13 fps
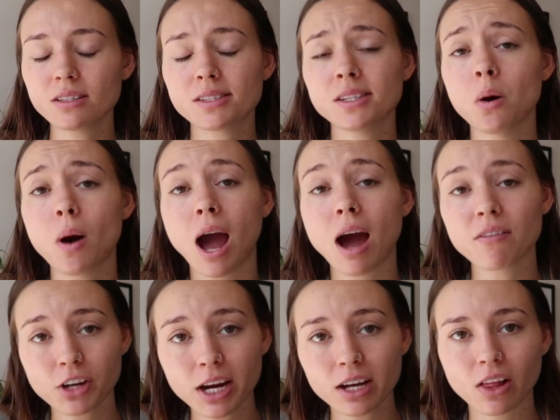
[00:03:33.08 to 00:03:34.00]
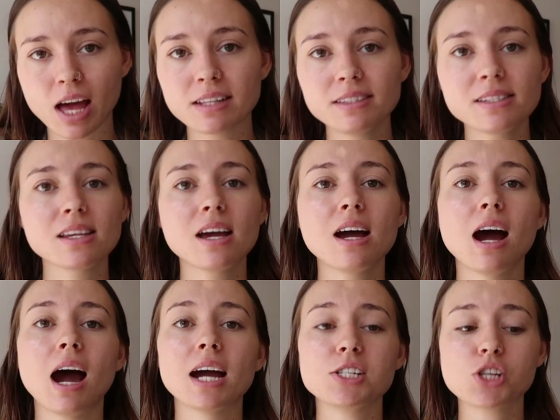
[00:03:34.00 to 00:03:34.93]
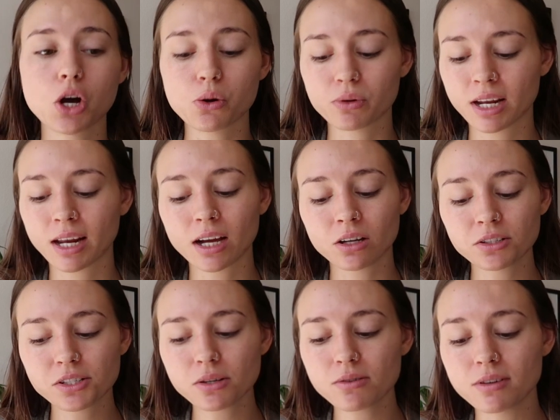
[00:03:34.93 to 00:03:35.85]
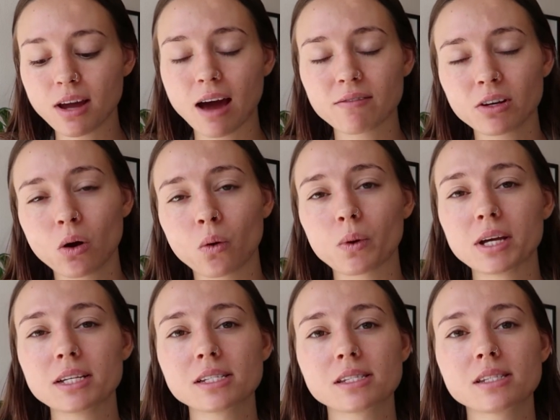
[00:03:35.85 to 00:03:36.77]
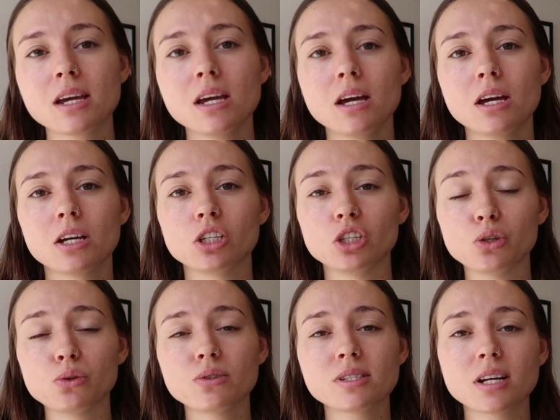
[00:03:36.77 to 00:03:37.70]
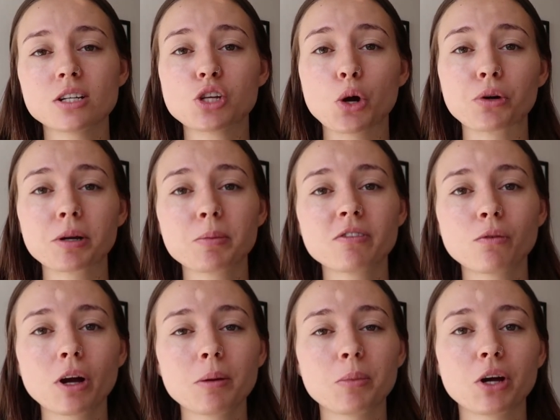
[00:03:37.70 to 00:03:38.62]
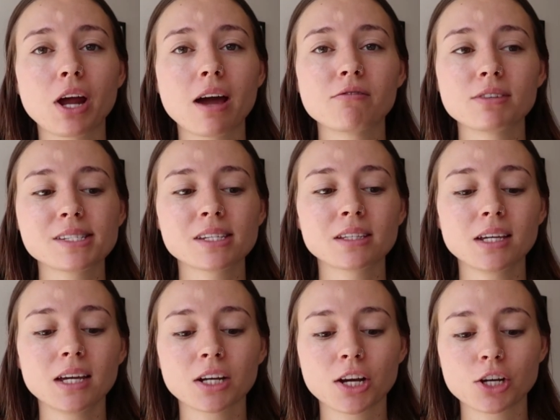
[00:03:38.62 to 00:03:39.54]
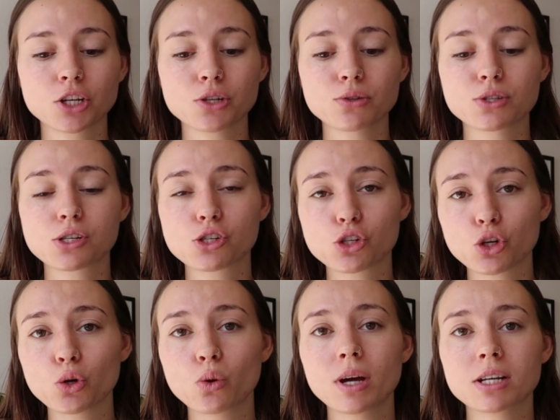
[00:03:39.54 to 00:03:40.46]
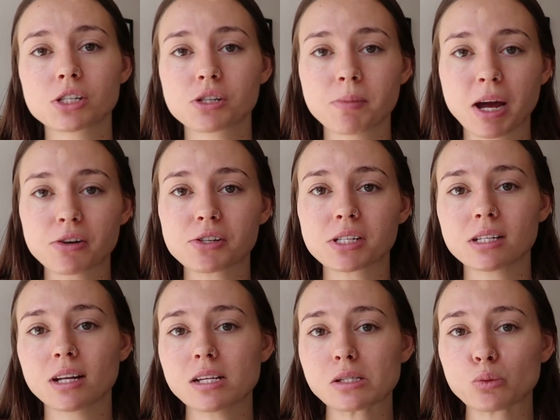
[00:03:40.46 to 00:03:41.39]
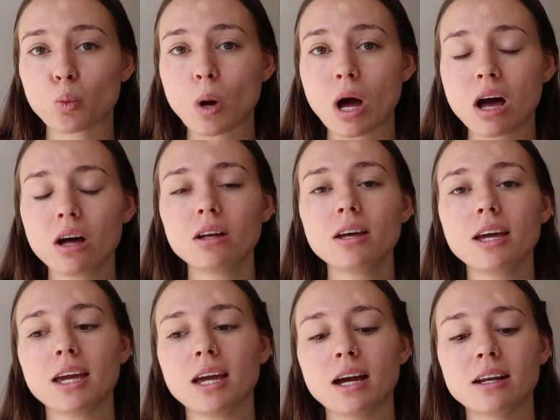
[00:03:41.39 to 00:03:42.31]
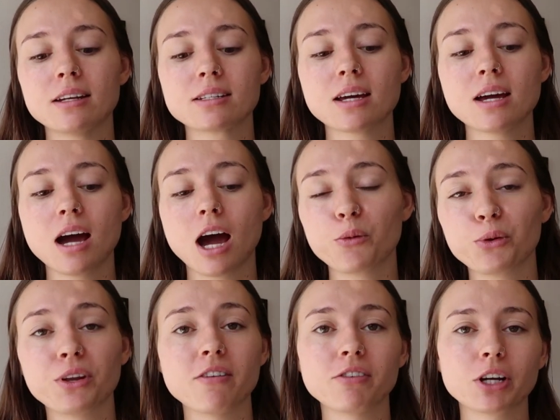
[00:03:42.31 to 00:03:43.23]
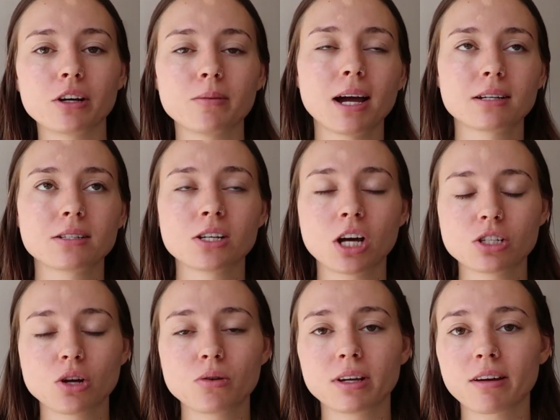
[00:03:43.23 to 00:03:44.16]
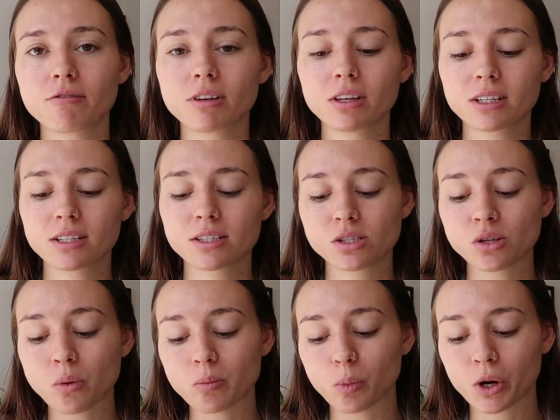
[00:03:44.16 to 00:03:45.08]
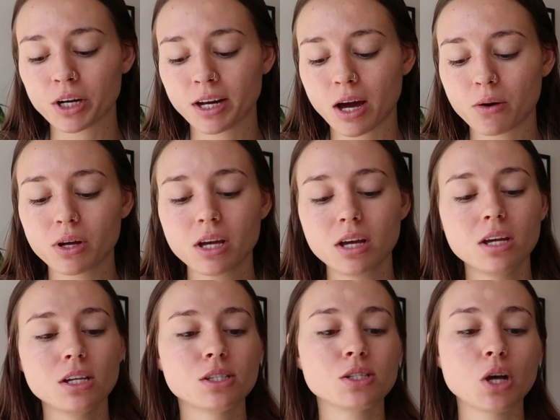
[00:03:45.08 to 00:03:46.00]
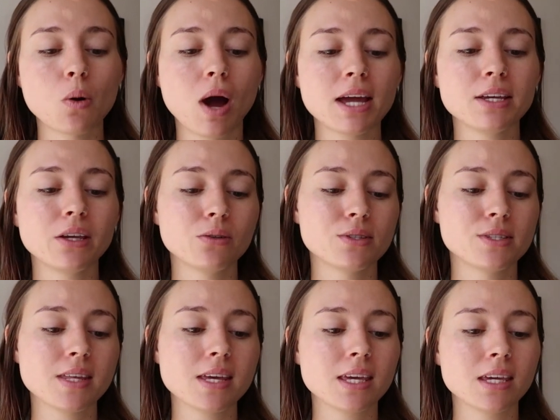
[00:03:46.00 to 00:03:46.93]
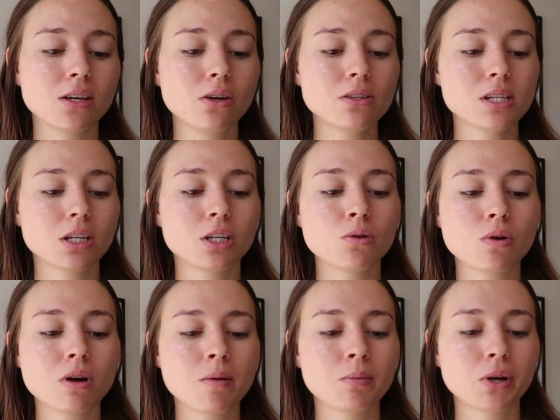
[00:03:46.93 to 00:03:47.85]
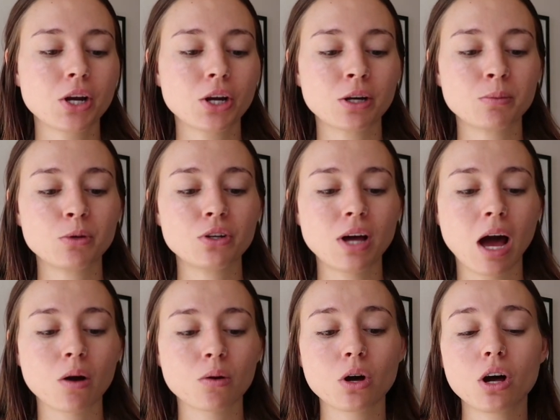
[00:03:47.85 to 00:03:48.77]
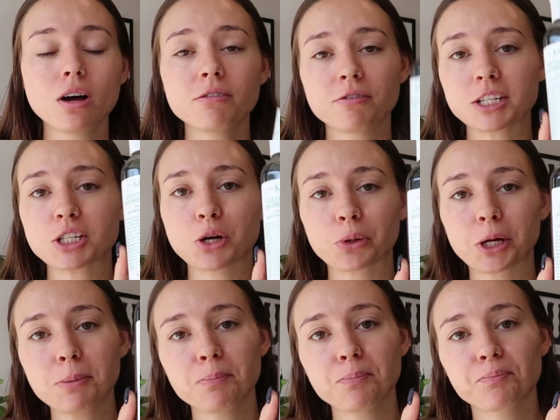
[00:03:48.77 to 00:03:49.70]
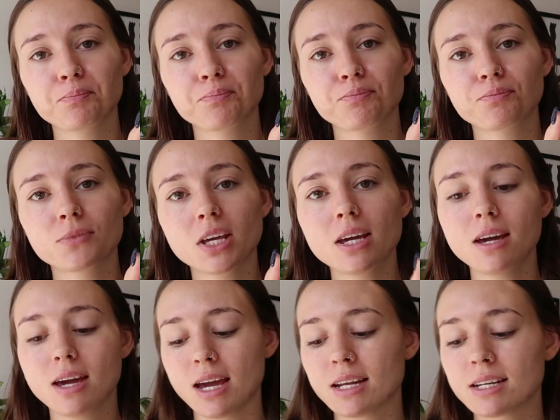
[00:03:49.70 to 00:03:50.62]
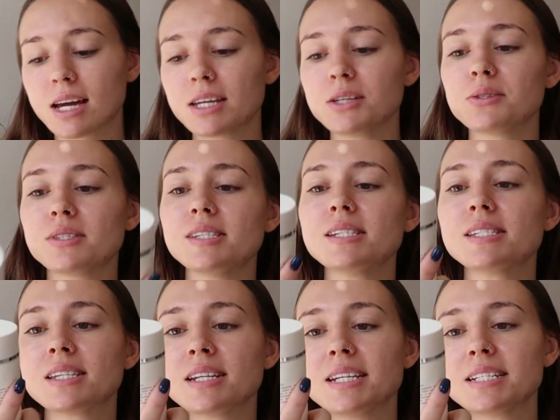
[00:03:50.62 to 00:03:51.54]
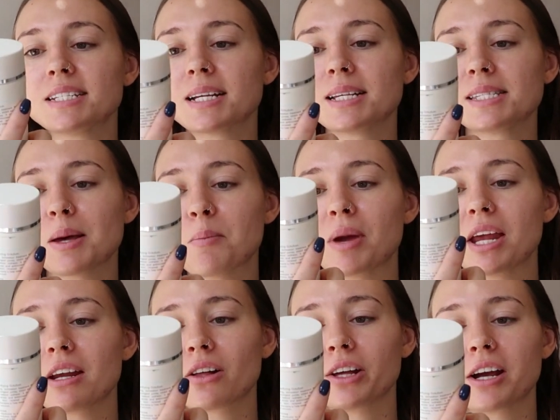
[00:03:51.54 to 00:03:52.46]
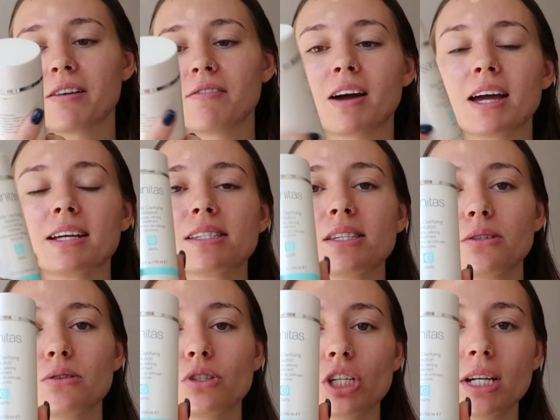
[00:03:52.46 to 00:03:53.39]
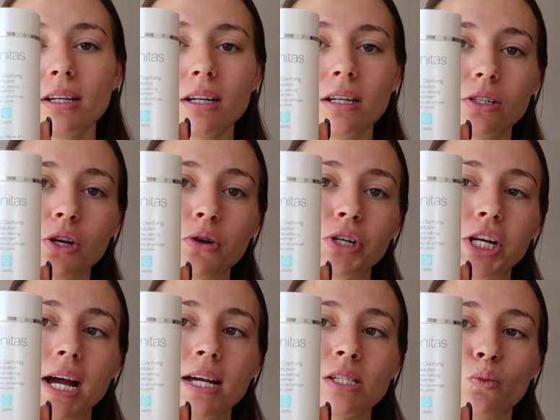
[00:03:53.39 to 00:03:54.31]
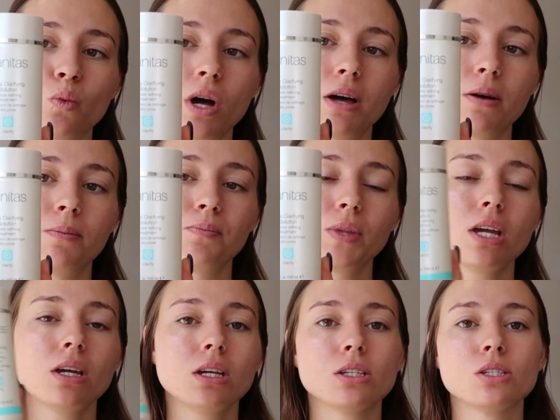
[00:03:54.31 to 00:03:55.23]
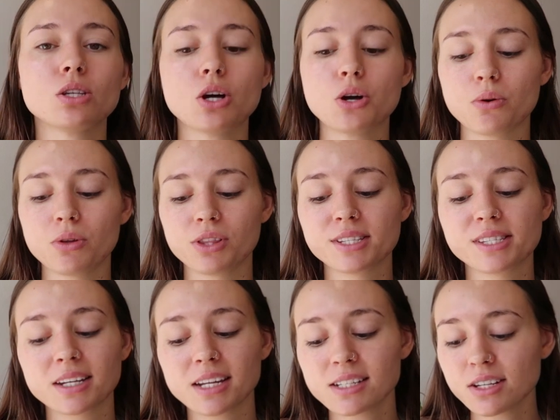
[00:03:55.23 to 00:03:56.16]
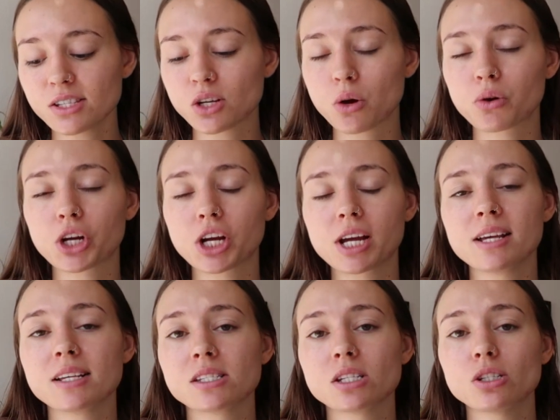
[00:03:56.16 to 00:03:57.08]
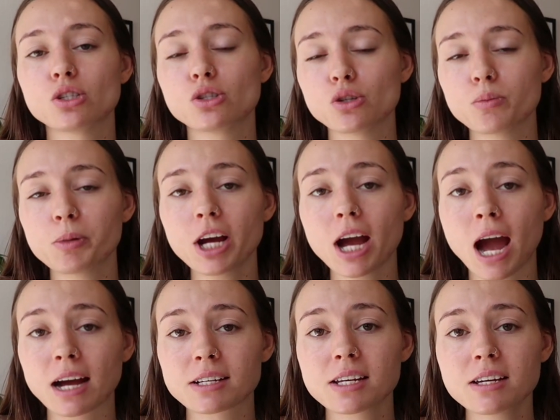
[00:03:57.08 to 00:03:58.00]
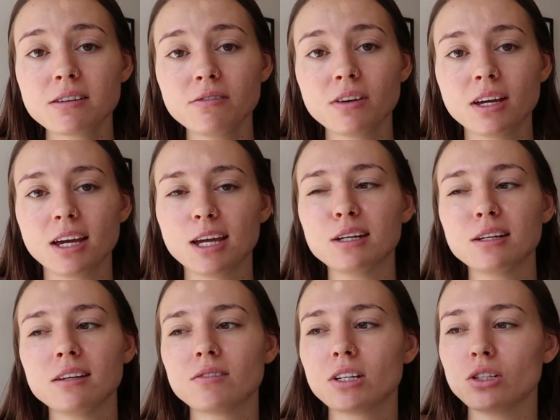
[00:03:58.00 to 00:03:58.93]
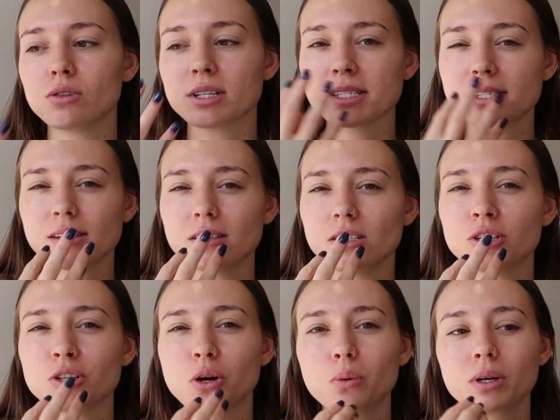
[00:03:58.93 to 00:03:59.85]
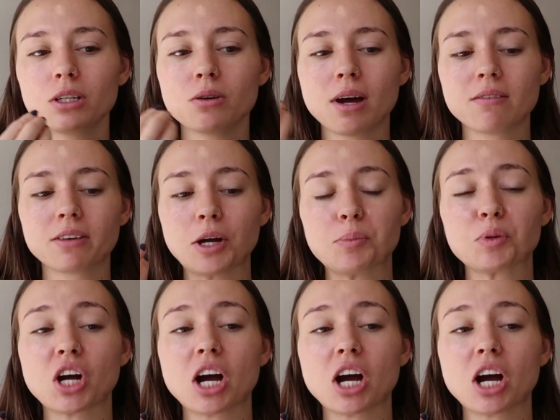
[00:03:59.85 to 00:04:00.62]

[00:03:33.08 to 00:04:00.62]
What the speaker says: So after I cleanse, I tone. And I also haven't always used a toner before, but I've recently introduced 2 into my routine as well, and I will never go back to not toning. I feel like it's so important now. So I use the Kiehl's Cucumber Herbal Alcohol-Free Toner, and I use the Sanitas Beta Clarifying Solution Toner as well. So the Sanitas toner is super active, and even you can, when you have like a